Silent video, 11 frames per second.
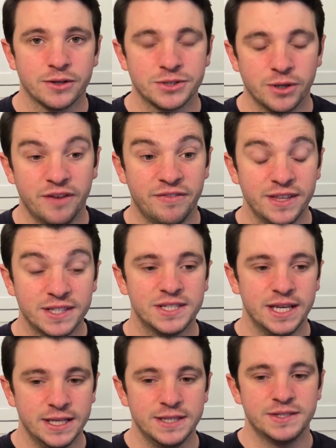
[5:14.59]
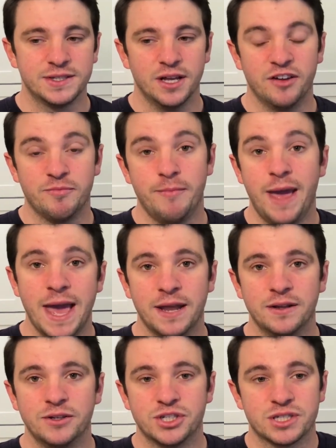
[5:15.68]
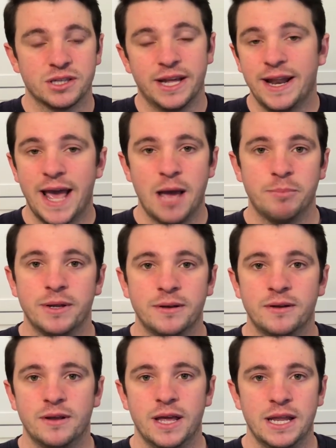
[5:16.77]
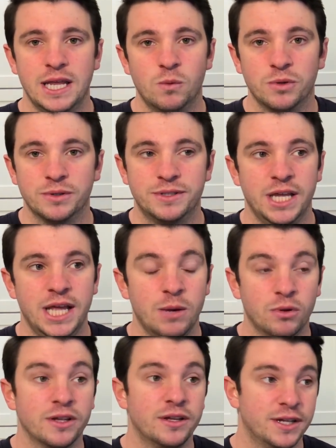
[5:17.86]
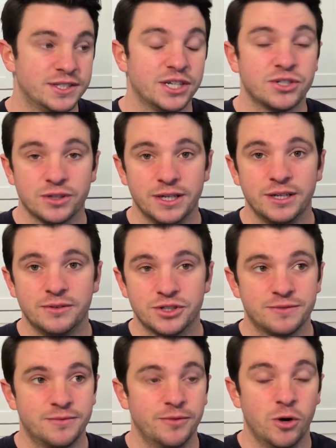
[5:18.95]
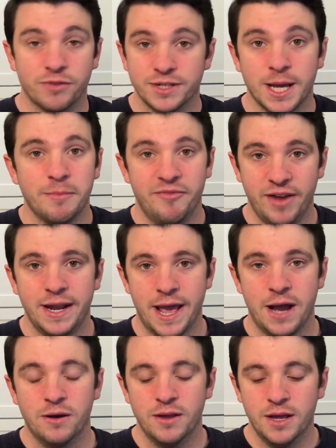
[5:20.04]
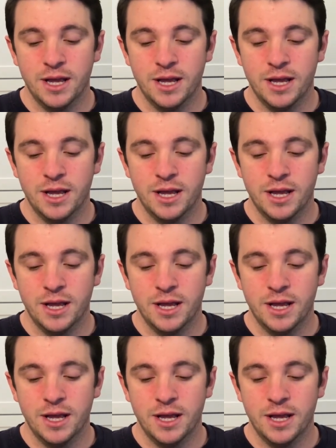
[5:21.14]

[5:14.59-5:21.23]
So if this is of man, just let it happen, and it will essentially just over time fade out.